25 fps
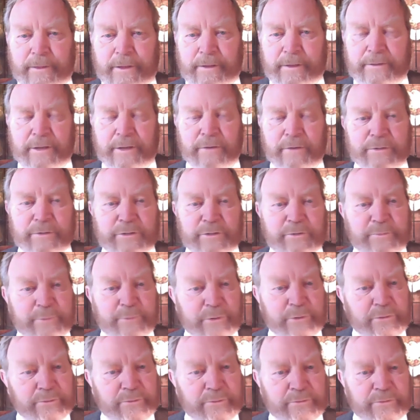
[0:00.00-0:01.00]
there were
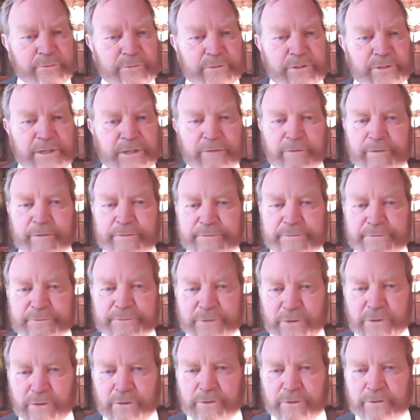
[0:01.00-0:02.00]
spoons, there were
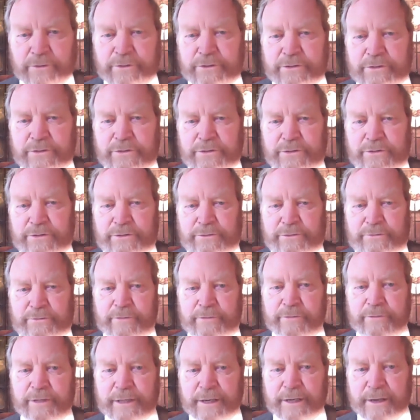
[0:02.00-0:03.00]
forks,
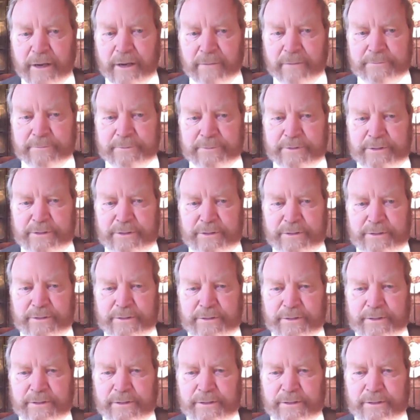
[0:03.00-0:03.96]
there were cups